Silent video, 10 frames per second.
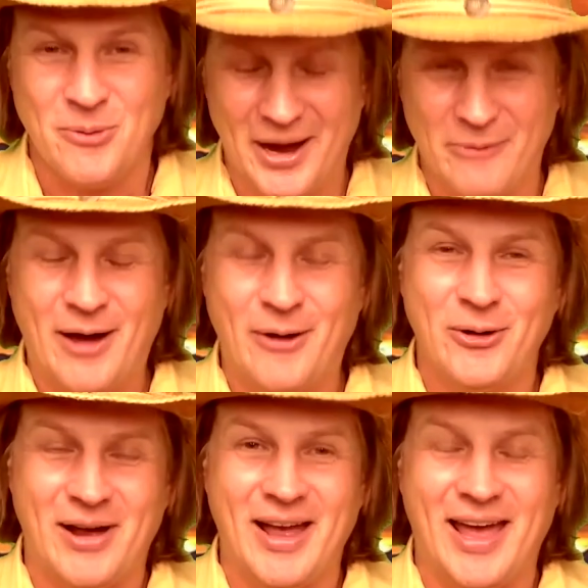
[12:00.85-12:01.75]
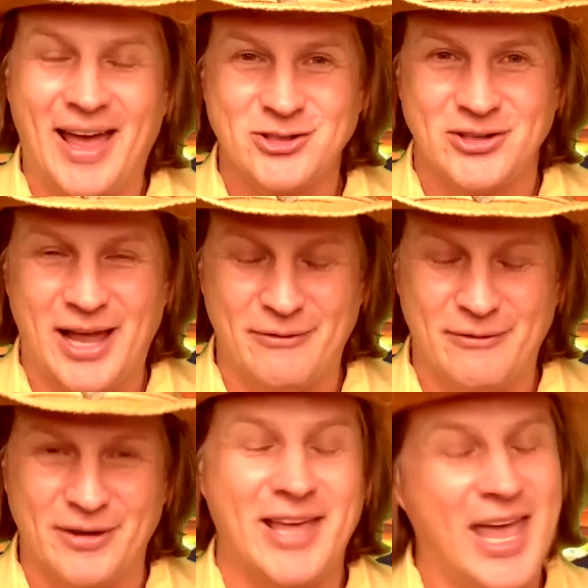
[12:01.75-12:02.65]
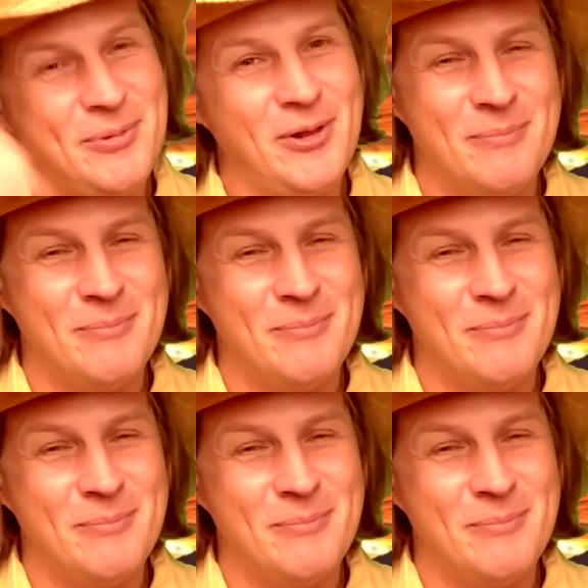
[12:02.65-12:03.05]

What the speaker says: my router, I actually have a cable